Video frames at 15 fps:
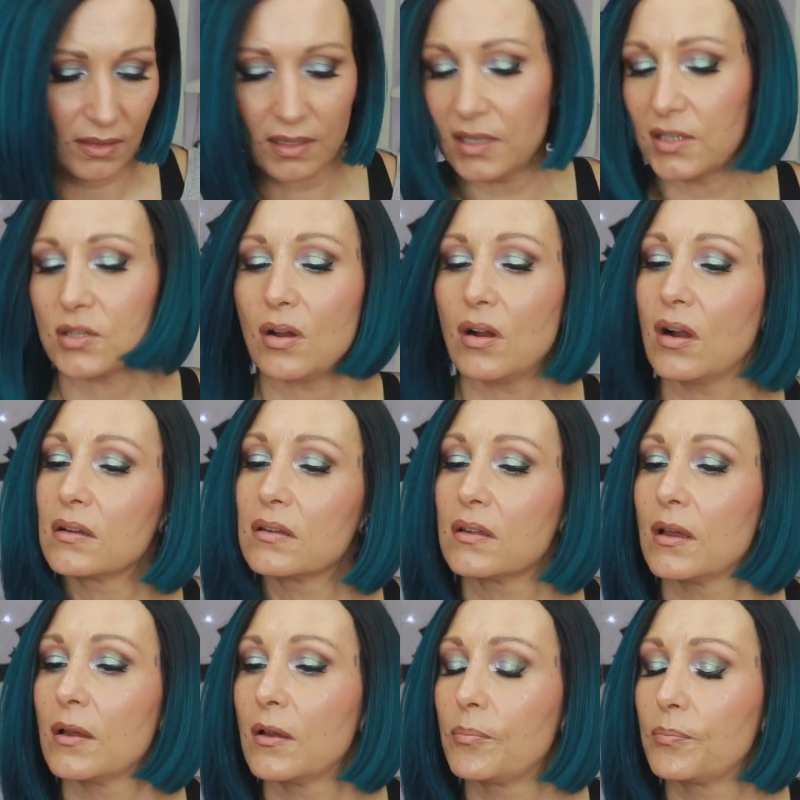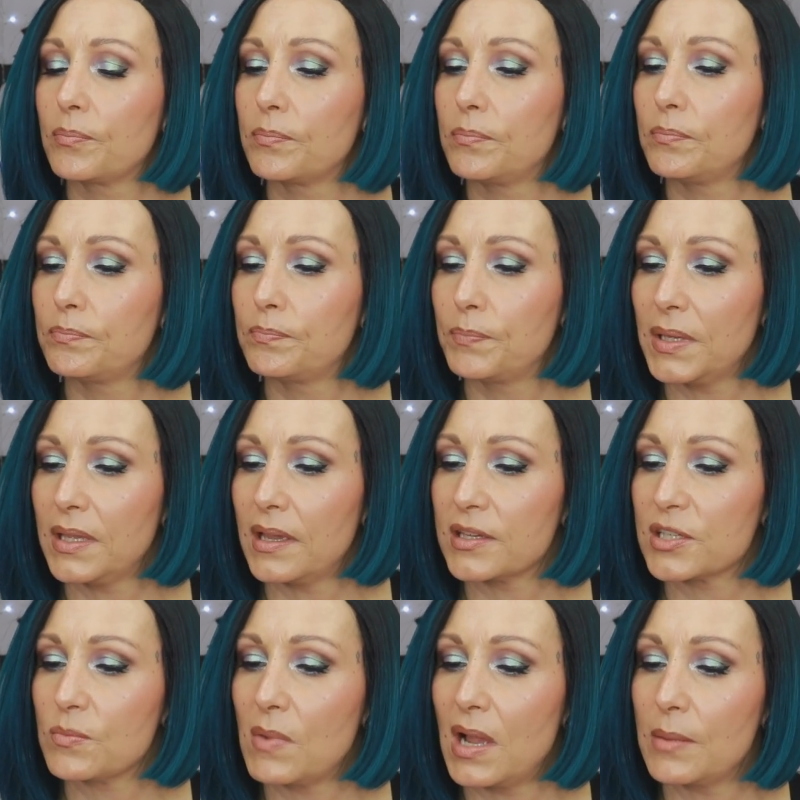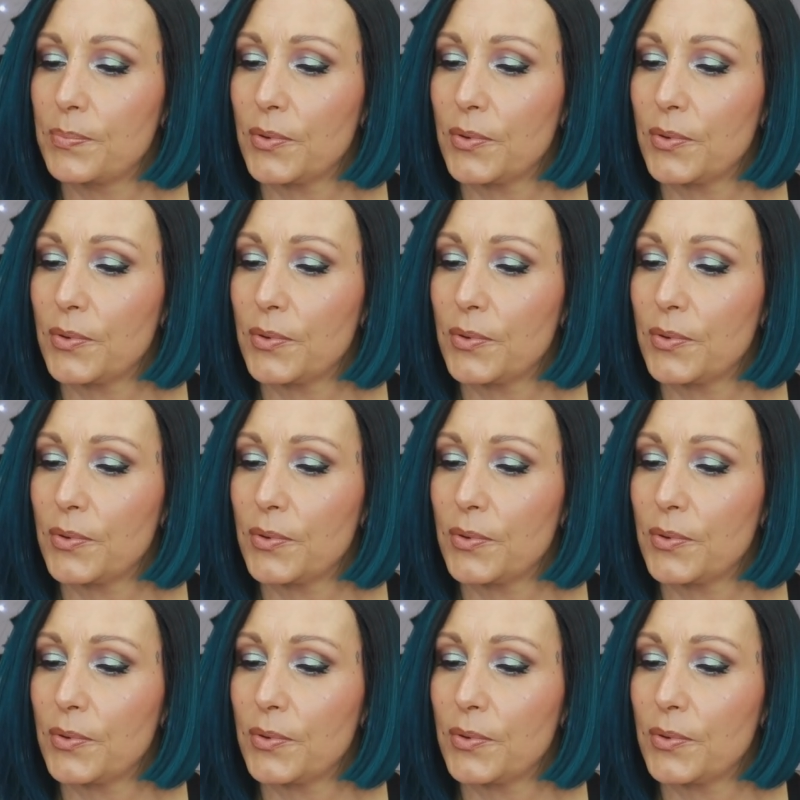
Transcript: These are the PS My